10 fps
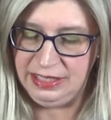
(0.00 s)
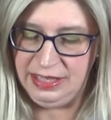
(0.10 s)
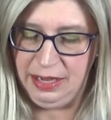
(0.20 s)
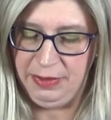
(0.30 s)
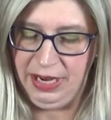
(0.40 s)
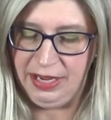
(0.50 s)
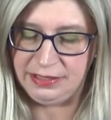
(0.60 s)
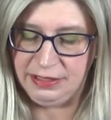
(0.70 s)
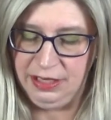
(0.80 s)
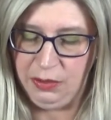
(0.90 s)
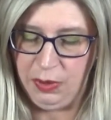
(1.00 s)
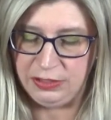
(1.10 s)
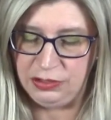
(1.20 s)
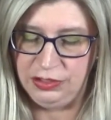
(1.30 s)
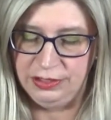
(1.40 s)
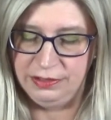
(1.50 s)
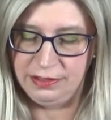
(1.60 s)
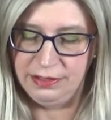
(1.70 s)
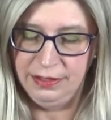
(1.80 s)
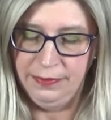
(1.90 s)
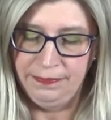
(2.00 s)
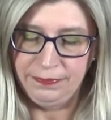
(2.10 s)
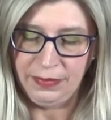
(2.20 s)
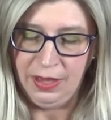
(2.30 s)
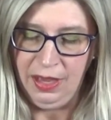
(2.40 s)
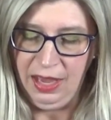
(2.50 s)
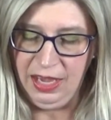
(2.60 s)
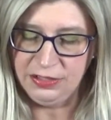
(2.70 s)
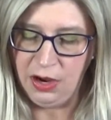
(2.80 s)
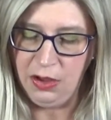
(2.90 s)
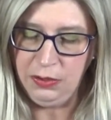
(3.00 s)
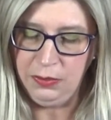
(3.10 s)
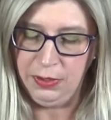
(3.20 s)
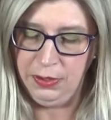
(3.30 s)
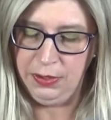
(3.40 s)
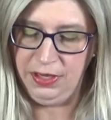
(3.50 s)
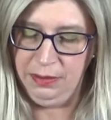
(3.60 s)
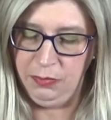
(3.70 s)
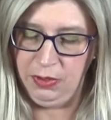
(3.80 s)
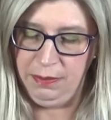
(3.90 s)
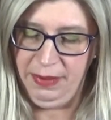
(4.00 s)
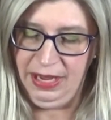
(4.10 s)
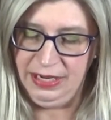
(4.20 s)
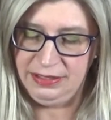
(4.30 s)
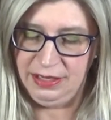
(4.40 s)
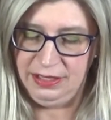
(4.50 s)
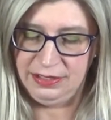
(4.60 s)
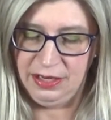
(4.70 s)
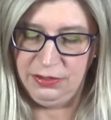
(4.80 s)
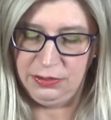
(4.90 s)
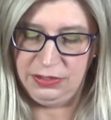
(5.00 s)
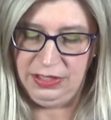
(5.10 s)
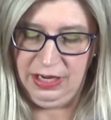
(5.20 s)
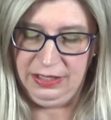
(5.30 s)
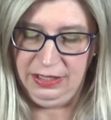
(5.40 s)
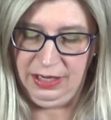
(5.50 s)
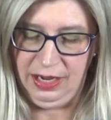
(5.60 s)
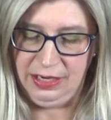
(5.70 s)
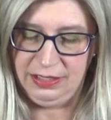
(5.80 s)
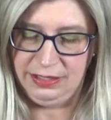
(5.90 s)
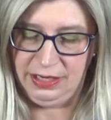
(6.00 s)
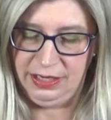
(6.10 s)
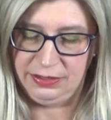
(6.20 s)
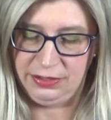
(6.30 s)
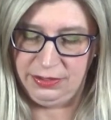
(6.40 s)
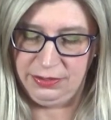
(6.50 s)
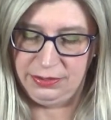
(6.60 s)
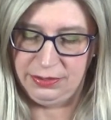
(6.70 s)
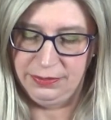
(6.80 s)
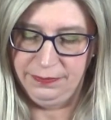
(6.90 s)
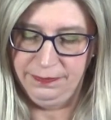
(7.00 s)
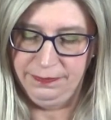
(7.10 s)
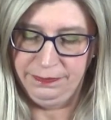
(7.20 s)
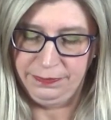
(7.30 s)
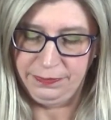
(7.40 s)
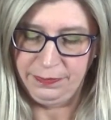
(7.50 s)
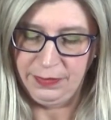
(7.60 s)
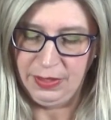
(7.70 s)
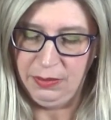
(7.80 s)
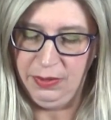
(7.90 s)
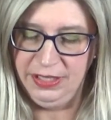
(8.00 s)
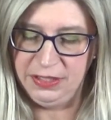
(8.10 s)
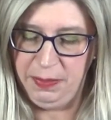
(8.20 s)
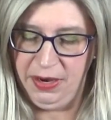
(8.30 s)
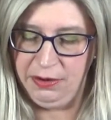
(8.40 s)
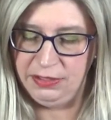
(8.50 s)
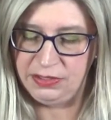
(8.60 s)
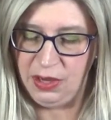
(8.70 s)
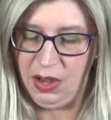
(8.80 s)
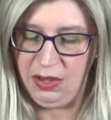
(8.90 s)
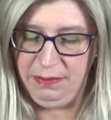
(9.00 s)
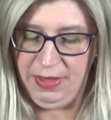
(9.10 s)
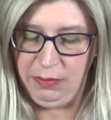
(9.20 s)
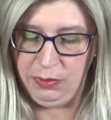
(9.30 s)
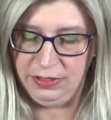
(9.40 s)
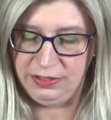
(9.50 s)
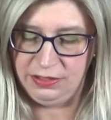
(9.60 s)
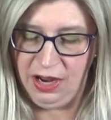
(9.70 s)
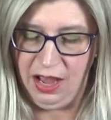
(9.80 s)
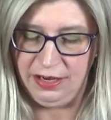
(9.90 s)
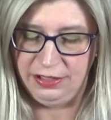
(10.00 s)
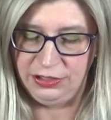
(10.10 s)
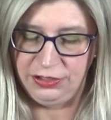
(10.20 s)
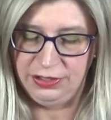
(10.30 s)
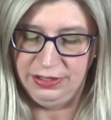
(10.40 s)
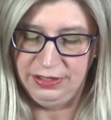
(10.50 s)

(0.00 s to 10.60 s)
them and asking questions. And all who heard him were amazed at his understanding and his answers. When his parents saw him, they were astonished.